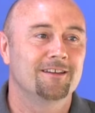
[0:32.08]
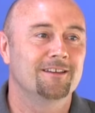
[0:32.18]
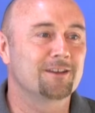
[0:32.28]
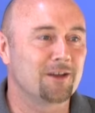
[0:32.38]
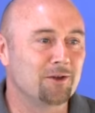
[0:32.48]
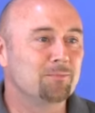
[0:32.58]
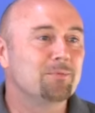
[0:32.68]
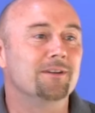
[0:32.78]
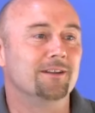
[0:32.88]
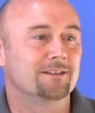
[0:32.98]
is an
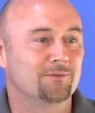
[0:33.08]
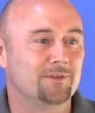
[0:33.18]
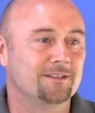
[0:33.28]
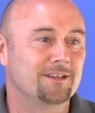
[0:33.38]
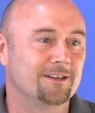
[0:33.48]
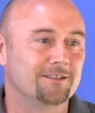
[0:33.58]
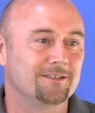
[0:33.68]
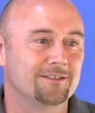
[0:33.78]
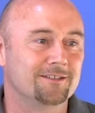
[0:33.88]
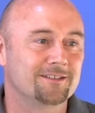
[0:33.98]
openness of
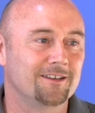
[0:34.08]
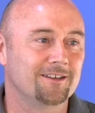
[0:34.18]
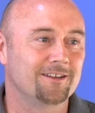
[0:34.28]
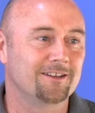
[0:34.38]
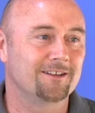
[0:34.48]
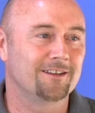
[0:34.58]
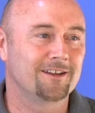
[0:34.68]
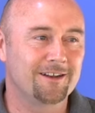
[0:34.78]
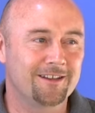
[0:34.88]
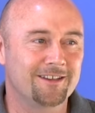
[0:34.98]
intelligence, a, a, a
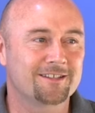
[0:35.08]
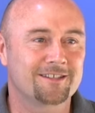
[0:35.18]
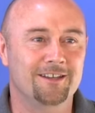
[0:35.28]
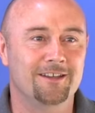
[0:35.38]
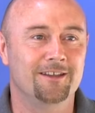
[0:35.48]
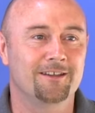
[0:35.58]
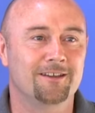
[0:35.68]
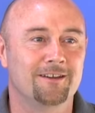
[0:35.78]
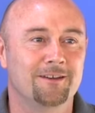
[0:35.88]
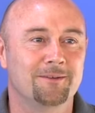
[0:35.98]
clear seeing,
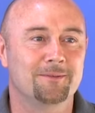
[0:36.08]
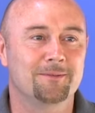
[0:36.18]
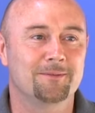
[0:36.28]
a,